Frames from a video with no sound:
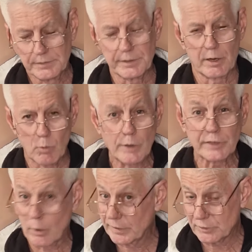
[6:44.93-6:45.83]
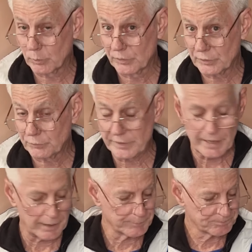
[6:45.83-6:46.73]
you know, I won't go into on this
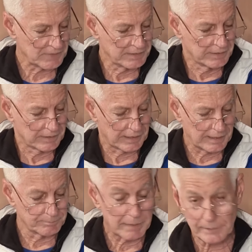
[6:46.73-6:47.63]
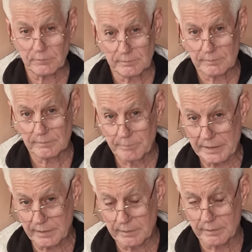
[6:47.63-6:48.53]
video. But
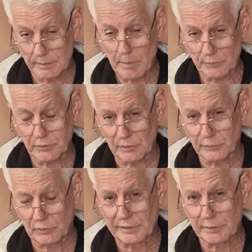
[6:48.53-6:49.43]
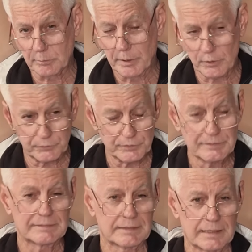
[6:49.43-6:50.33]
being a musculoskeletal
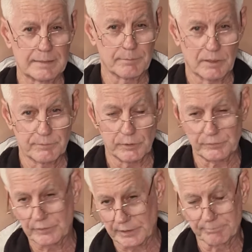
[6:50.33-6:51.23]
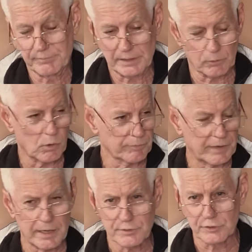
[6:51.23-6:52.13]
person, I've got, you know,
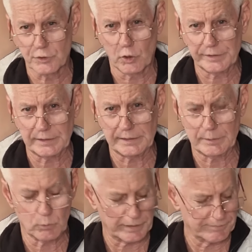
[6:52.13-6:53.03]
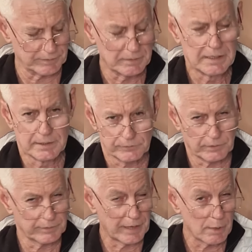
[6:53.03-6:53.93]
qualifications, dry kneeling, what have you.
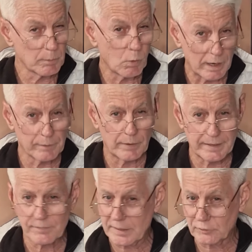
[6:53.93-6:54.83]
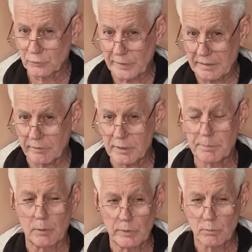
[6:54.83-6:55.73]
So I know my way around that sort of area,
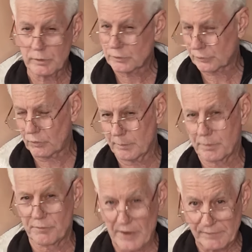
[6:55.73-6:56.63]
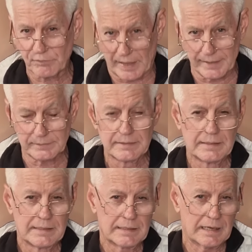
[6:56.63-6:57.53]
but we want to try and prevent that,
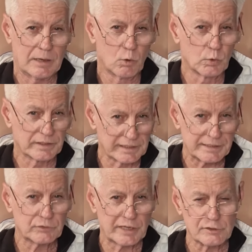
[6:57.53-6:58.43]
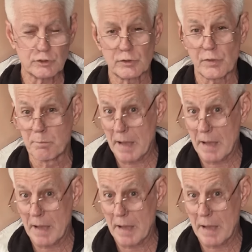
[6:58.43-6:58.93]
or at least get you to the